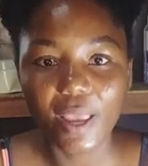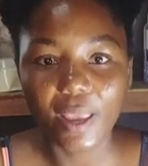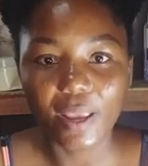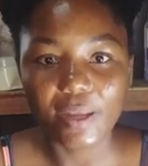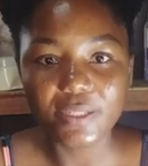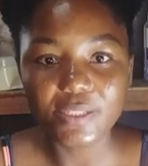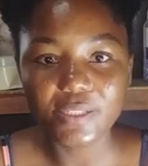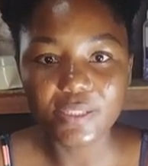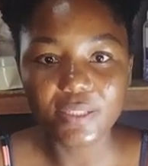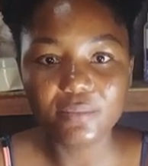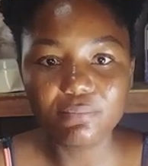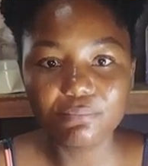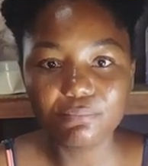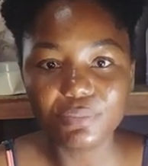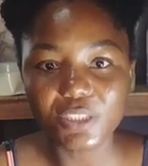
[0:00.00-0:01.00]
a
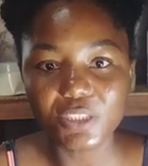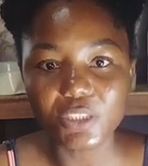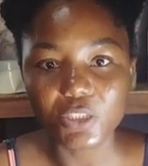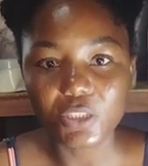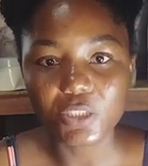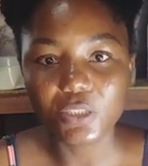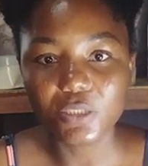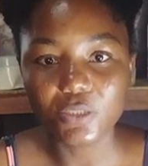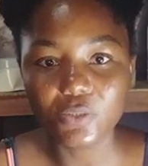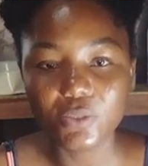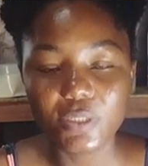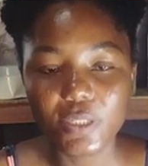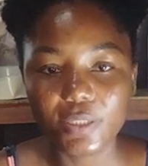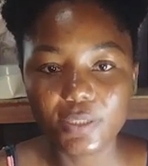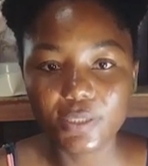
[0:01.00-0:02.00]
thin bleach,
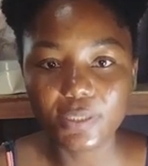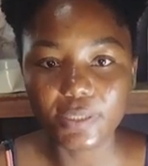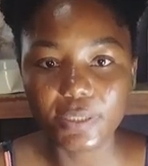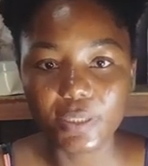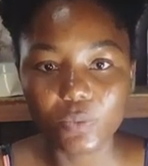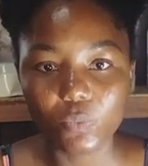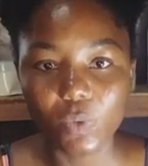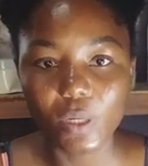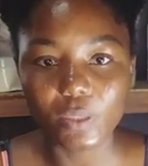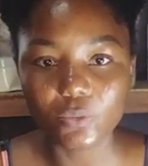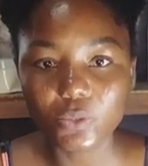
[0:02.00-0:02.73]
not a thick one.